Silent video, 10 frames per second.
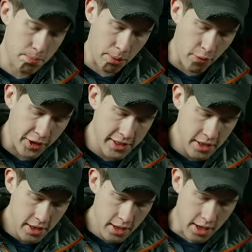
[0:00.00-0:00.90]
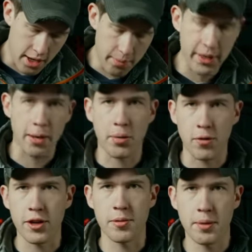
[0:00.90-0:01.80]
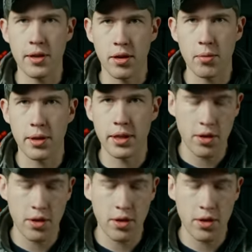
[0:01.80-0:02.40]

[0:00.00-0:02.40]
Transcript: perfect. Uh, well, not perfect, but you know, really